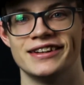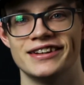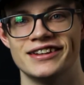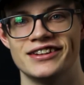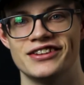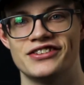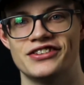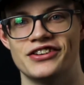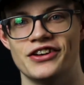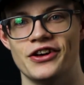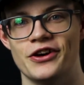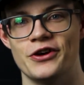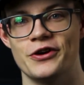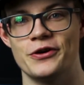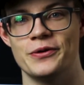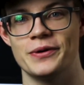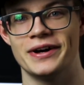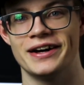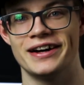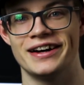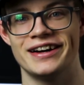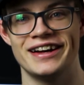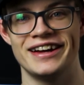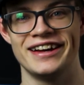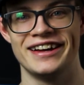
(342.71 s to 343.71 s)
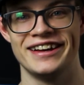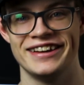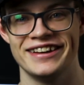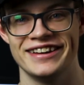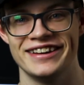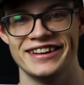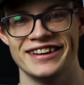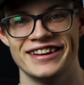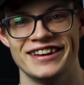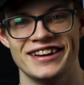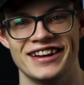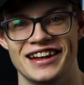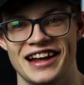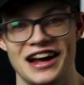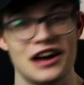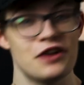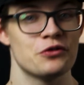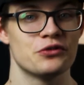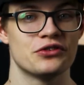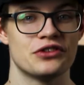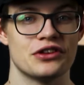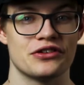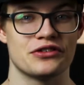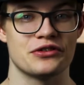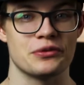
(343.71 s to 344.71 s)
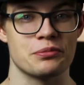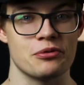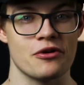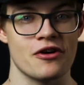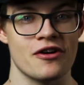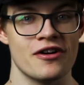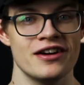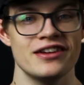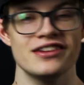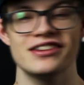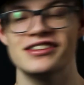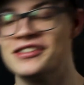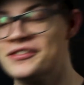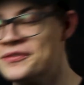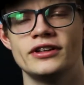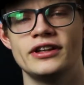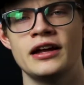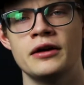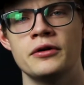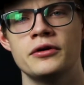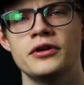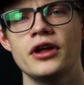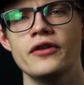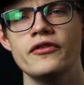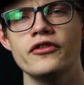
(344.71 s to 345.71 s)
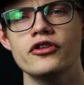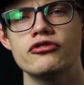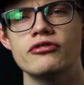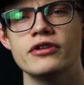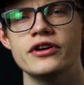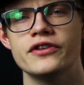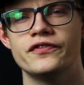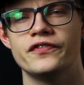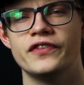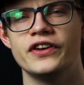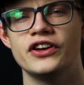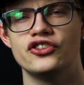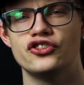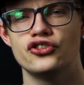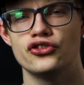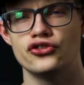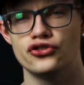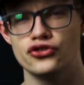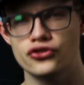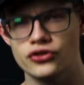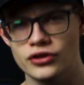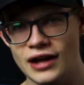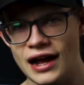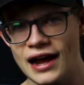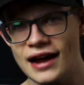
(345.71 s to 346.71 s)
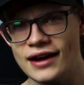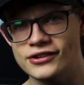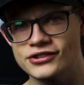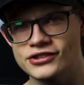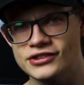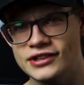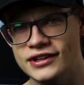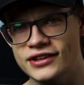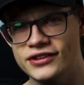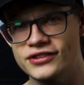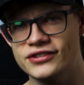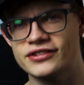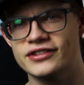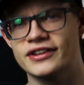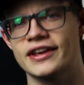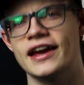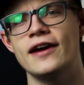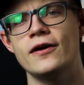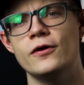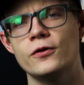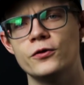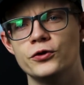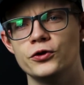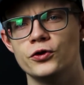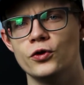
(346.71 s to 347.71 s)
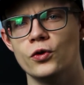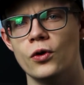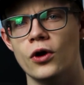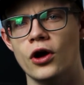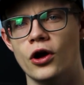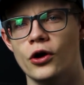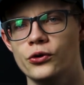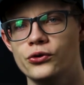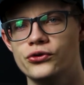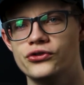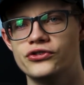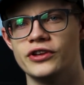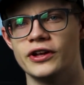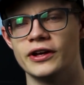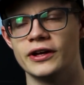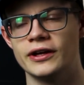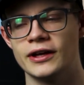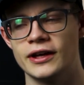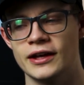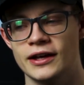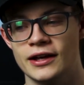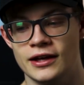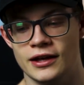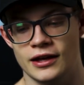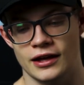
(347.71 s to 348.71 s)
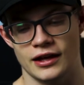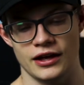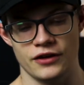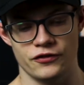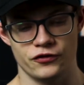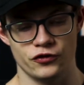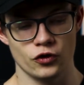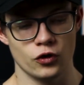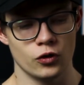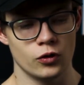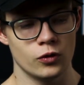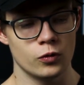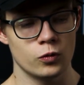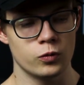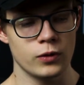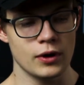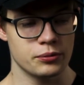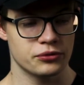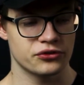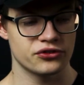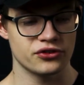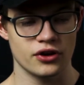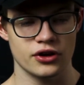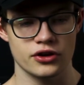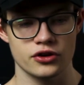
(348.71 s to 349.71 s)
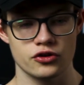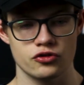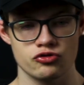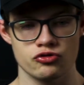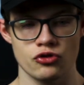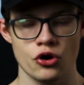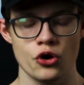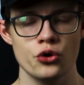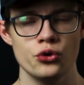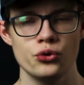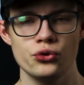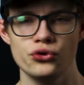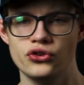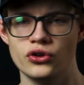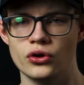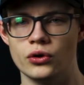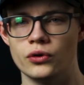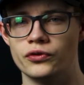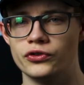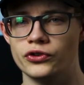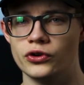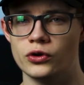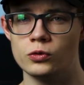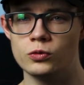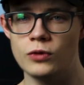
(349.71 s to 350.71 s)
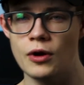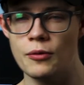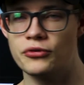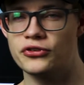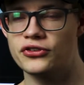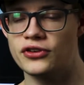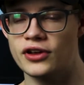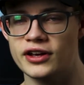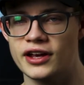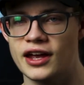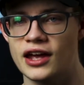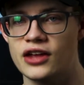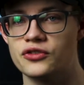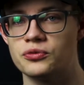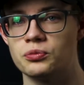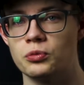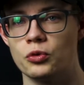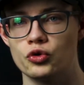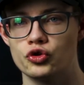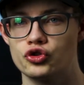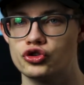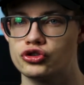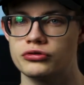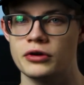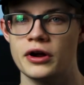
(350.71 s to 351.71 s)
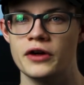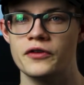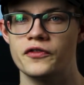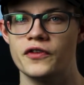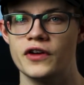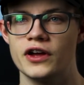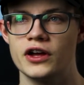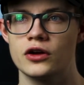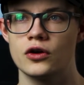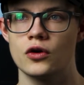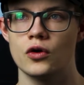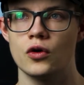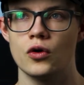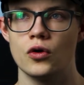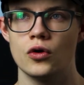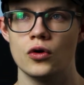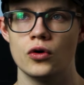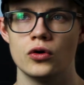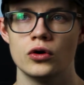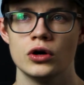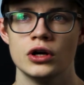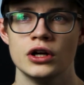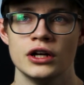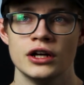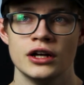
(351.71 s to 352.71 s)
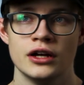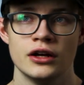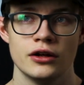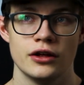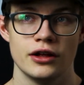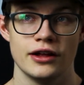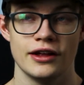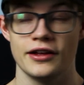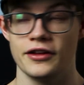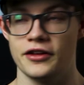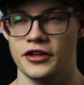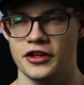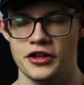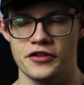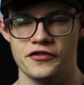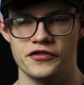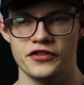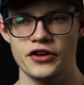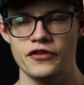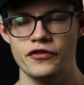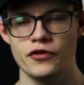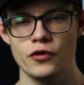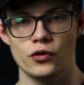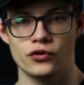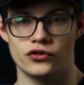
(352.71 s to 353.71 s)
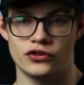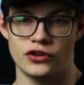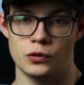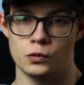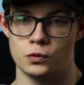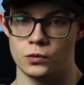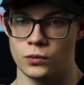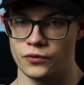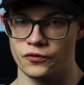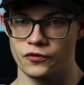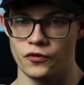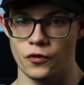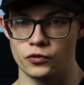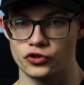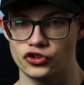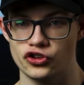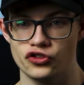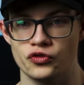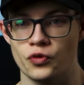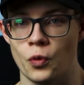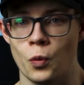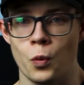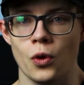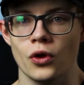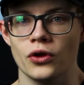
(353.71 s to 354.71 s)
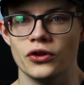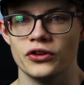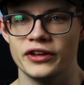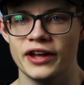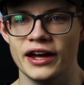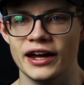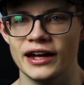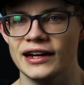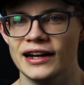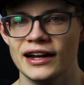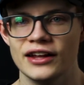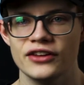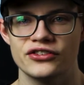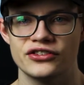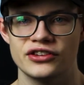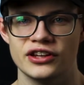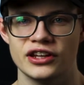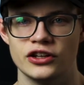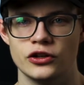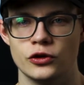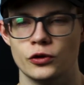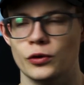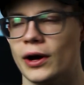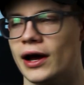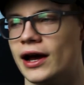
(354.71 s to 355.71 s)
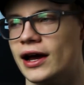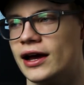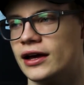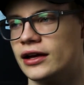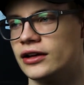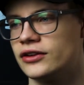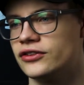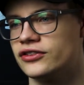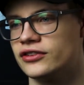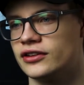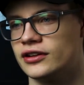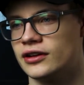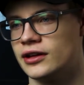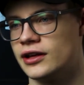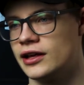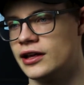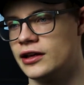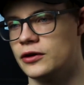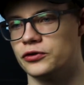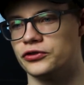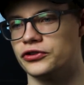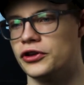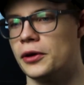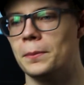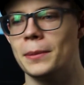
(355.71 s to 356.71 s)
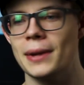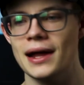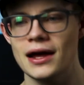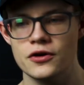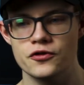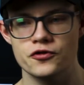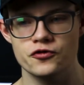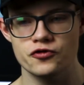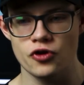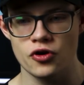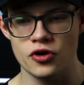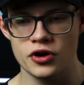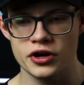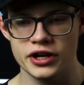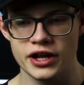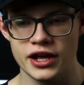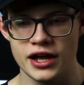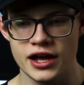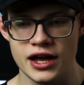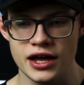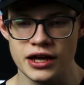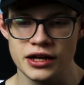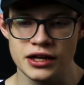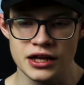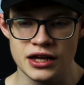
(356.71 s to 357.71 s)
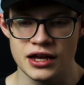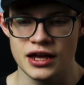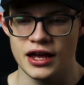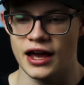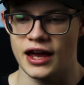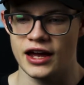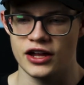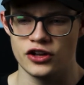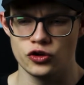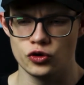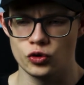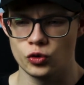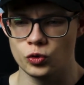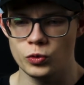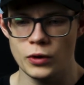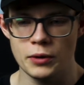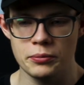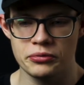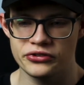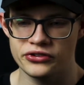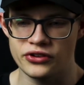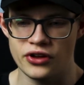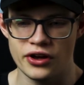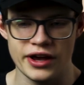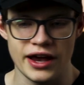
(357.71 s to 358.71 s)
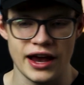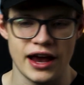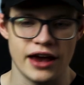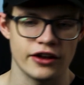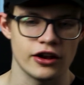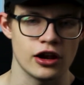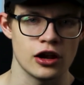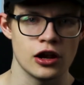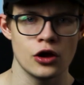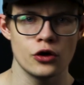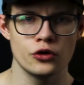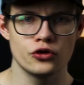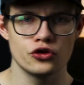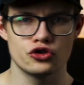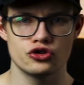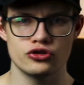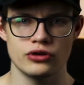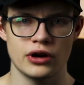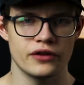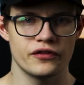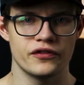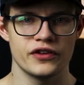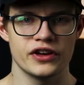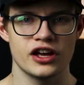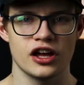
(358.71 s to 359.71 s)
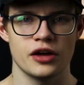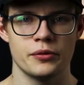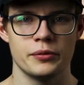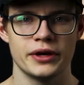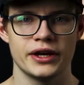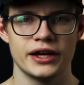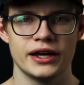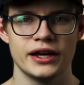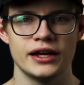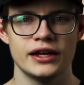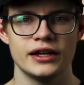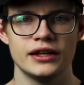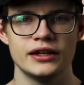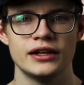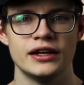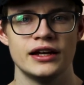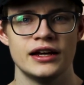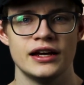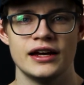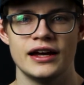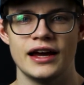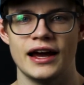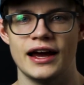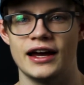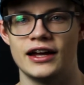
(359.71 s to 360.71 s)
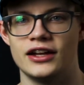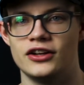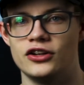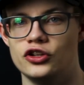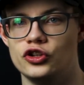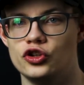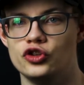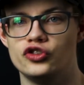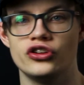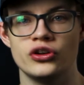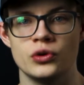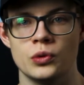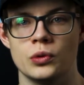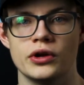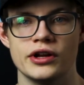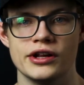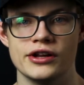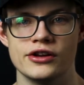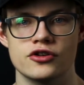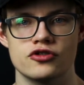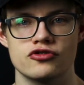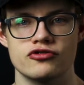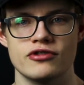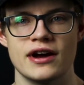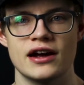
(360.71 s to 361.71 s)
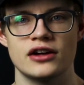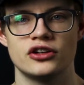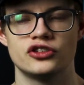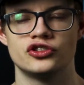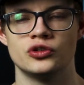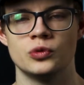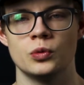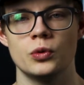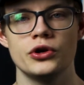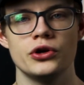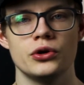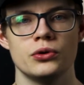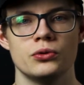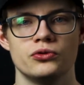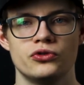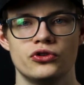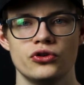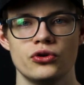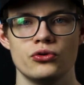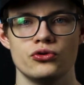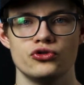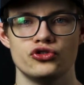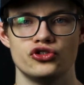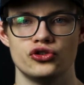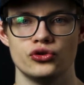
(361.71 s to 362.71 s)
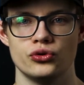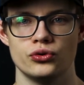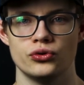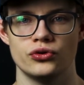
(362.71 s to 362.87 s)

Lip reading: So that was a surprise. Now, another great feature is you can actually scale your hosting if your website grows, or if your website gets more traffic, or even if it was like for just 1 day. Let's say it was like Black Friday and your website had a load of traffic coming in and you didn't want it to crash. So what you would do is you